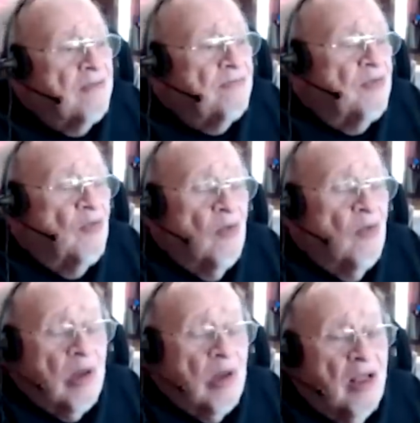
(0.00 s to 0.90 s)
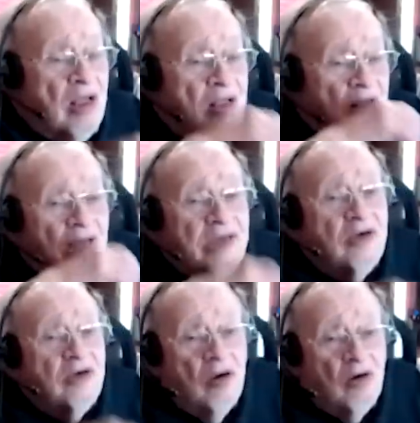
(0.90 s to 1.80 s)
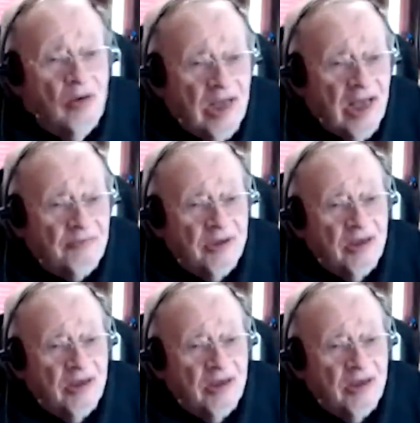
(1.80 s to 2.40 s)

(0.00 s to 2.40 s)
Well, I don't know what happened.